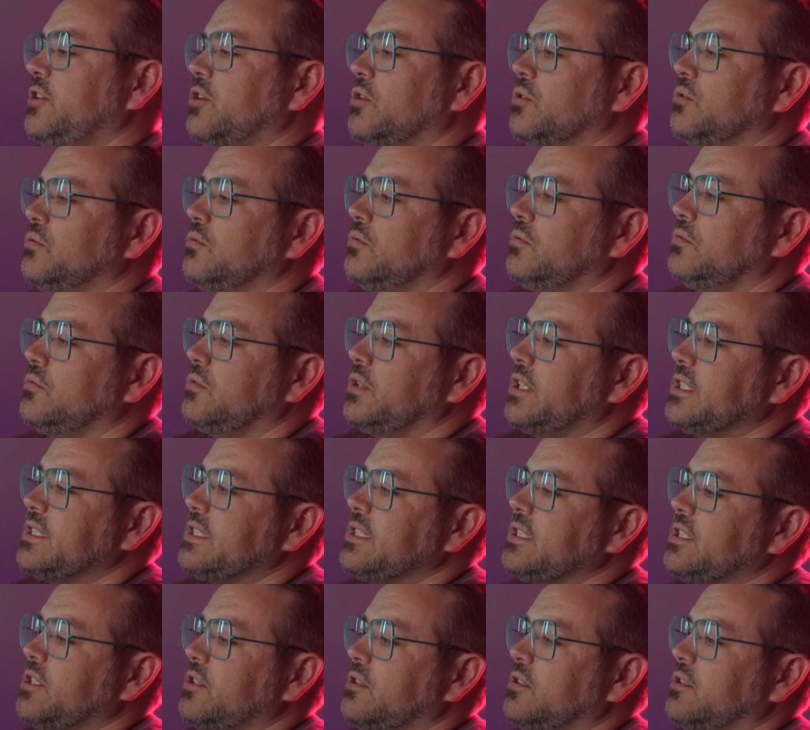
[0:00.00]
don't
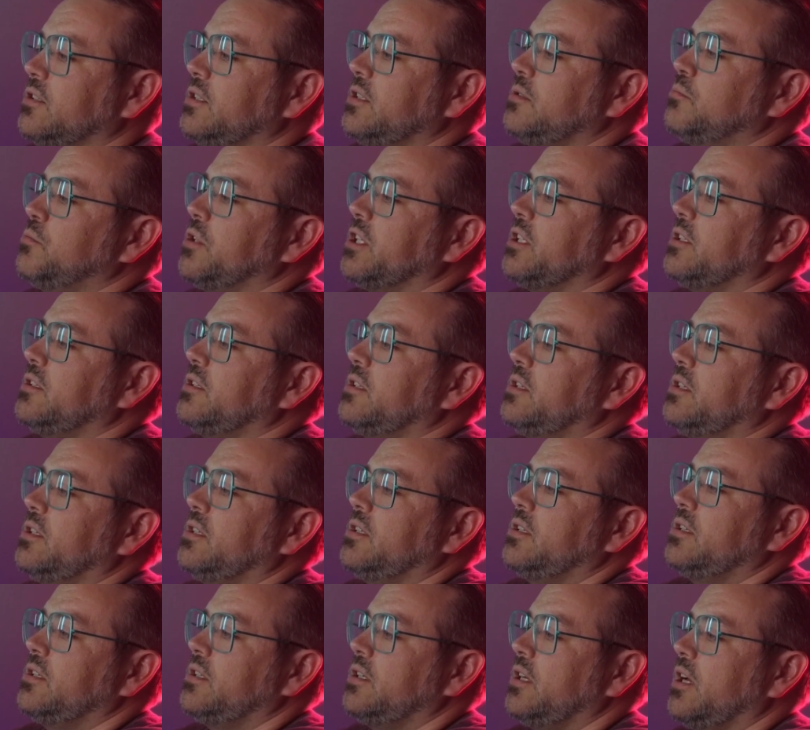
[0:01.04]
necessarily, but
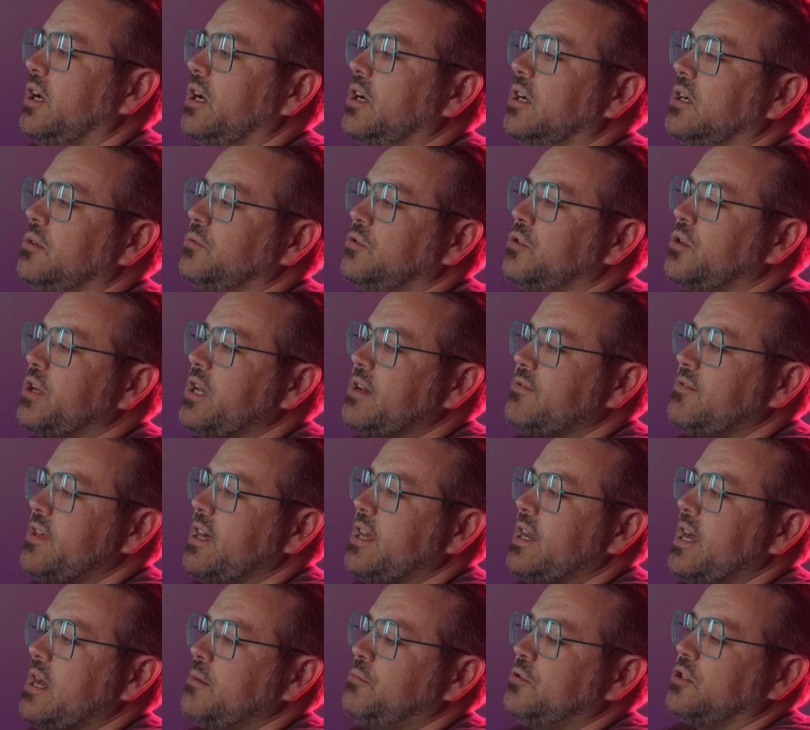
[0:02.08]
you have that
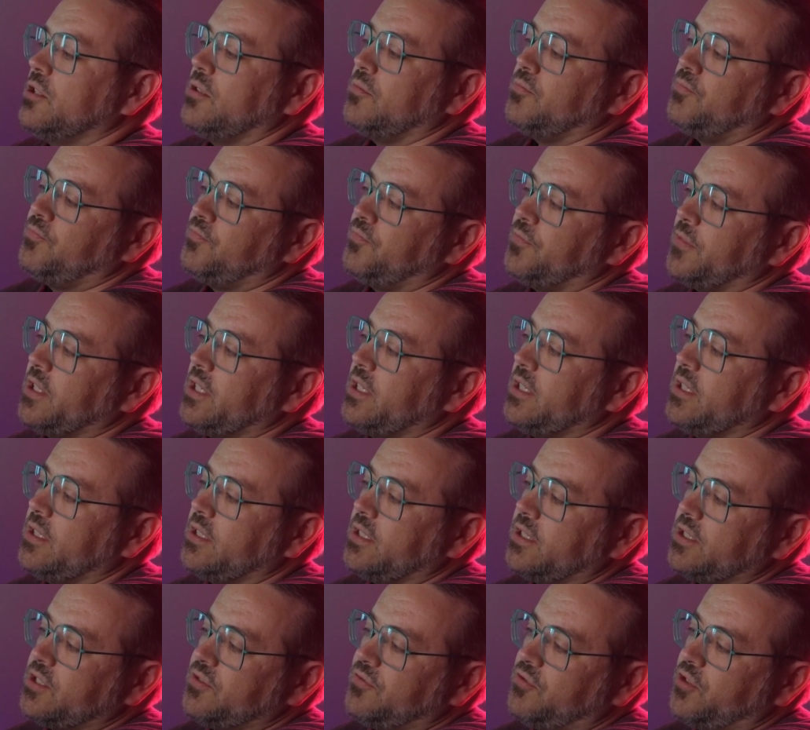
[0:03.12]
option and
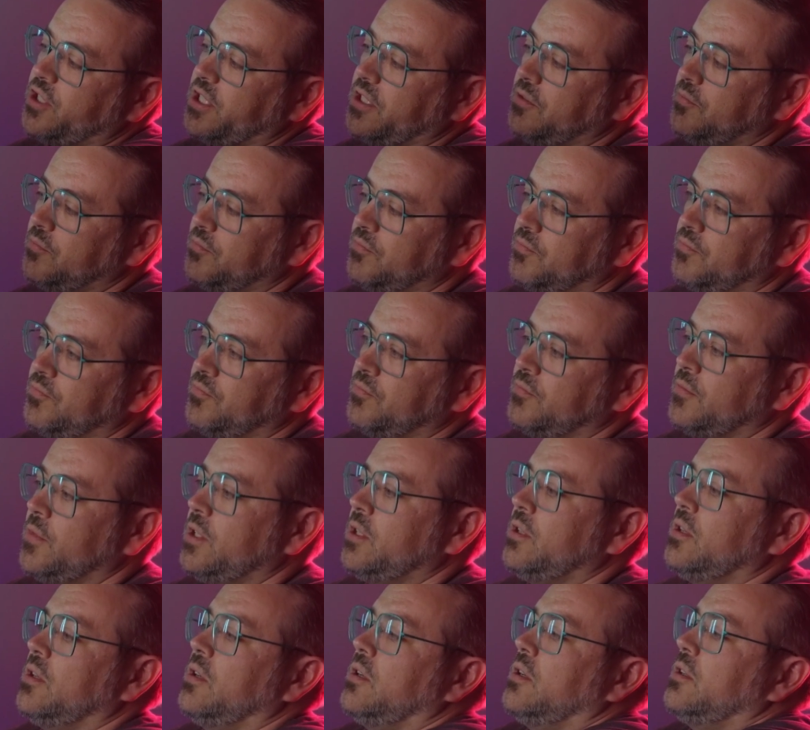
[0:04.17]
it's free.
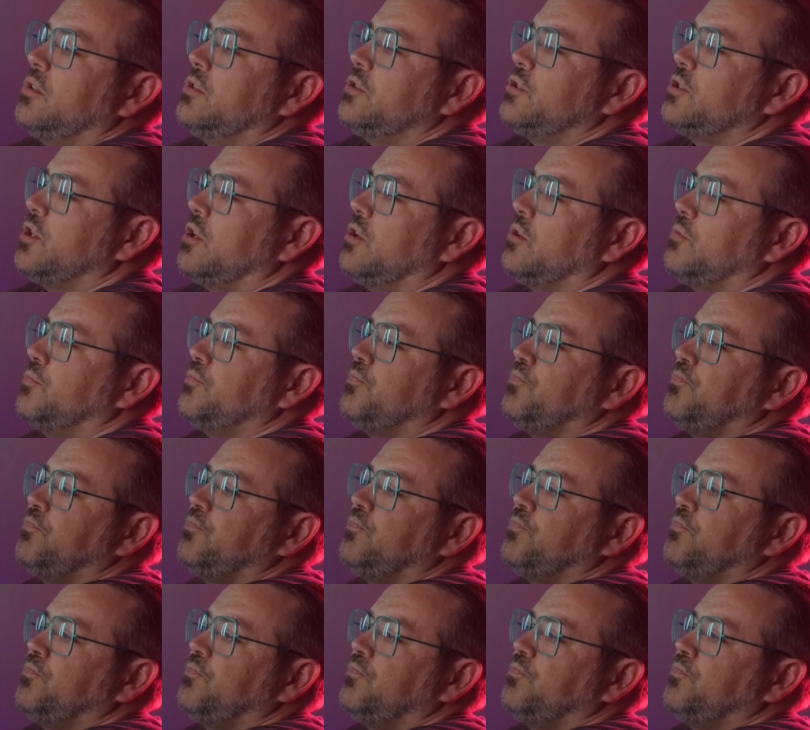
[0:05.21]
So